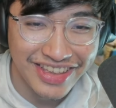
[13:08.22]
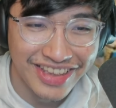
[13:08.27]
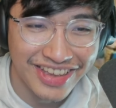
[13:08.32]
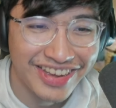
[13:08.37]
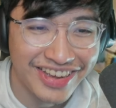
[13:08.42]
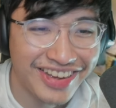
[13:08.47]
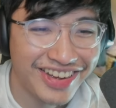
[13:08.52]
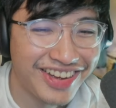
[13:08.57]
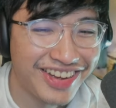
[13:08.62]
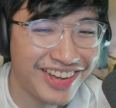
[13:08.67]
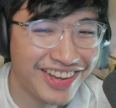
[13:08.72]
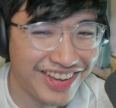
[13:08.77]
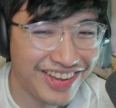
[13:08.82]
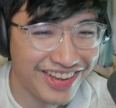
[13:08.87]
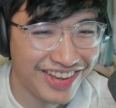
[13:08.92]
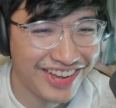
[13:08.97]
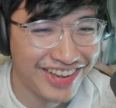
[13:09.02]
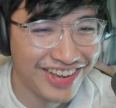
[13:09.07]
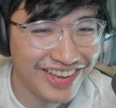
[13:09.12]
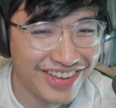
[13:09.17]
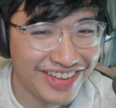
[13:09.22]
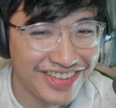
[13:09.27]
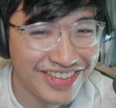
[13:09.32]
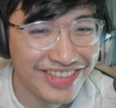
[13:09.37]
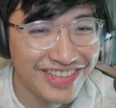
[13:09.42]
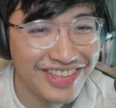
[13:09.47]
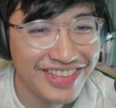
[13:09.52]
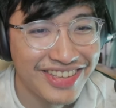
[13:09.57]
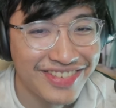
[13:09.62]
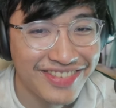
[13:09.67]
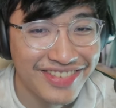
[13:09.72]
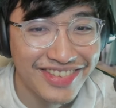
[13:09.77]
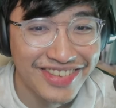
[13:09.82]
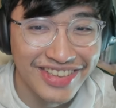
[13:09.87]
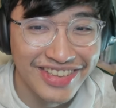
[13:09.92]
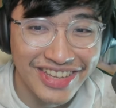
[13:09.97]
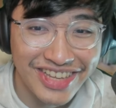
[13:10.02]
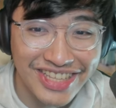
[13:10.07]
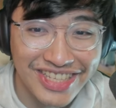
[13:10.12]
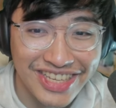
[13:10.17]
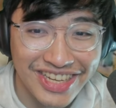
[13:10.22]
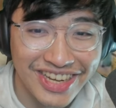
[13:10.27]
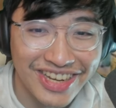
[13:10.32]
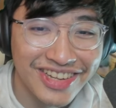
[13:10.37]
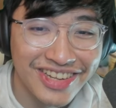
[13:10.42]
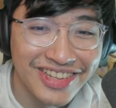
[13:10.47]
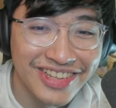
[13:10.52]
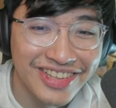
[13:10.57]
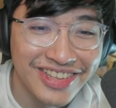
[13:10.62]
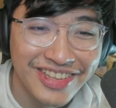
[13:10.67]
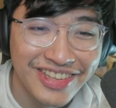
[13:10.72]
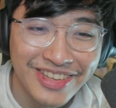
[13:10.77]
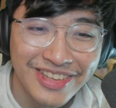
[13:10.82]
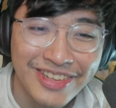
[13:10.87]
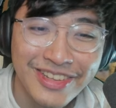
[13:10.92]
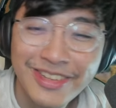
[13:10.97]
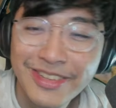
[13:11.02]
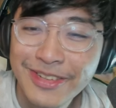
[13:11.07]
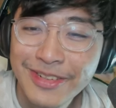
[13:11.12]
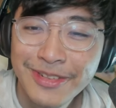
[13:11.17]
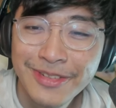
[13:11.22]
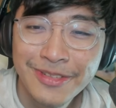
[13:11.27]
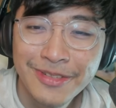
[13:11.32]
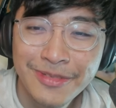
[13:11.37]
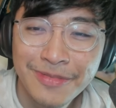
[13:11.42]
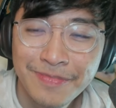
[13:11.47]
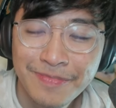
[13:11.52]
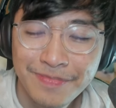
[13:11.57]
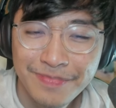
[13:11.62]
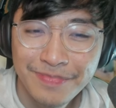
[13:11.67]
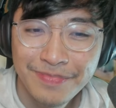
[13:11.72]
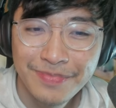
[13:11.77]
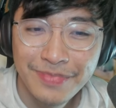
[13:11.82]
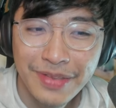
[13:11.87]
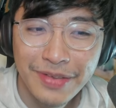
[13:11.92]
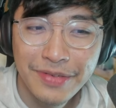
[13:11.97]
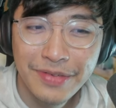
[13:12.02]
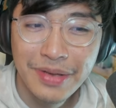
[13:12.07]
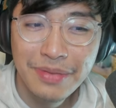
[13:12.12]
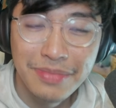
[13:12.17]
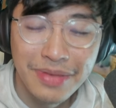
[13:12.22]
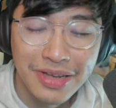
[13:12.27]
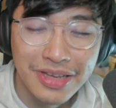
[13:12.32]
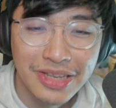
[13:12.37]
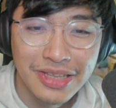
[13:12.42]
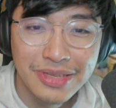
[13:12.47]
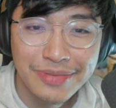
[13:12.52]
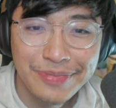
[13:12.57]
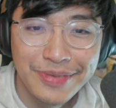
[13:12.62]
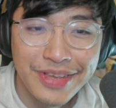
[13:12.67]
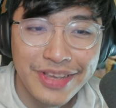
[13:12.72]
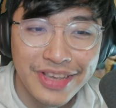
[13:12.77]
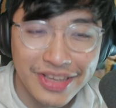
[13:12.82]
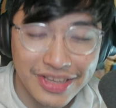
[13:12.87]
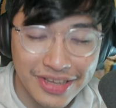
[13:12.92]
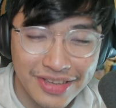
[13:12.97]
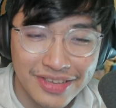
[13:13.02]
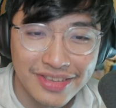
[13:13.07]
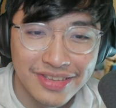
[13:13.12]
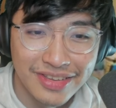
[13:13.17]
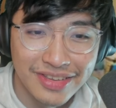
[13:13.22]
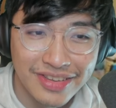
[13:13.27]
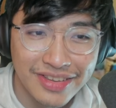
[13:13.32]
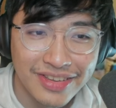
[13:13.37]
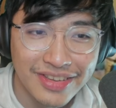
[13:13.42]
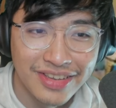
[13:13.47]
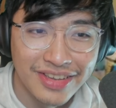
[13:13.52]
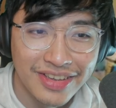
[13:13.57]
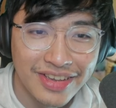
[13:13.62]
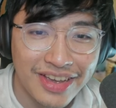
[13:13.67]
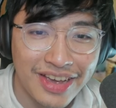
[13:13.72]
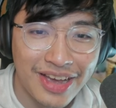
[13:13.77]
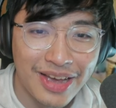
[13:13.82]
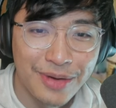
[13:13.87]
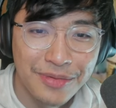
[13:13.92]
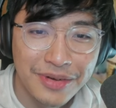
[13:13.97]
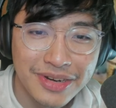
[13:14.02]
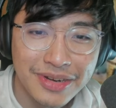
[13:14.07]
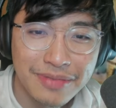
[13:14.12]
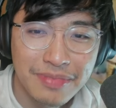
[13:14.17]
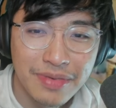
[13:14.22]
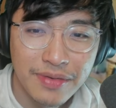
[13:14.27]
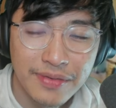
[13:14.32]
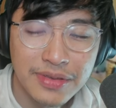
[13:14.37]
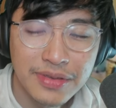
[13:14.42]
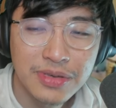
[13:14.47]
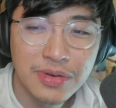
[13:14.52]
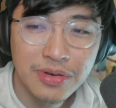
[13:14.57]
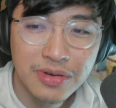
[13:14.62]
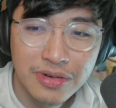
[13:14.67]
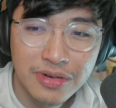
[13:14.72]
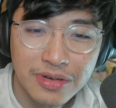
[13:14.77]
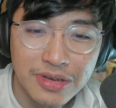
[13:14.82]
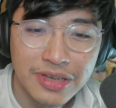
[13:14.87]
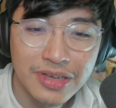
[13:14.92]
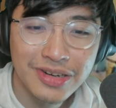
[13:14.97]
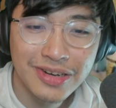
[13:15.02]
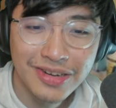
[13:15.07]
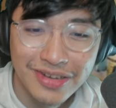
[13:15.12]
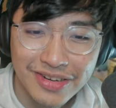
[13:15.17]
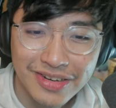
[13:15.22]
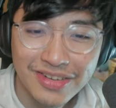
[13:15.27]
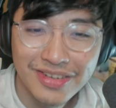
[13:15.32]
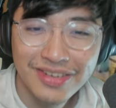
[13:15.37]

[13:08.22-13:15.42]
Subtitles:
Can tell? If Enma can speak, I wanna be with Zoro here.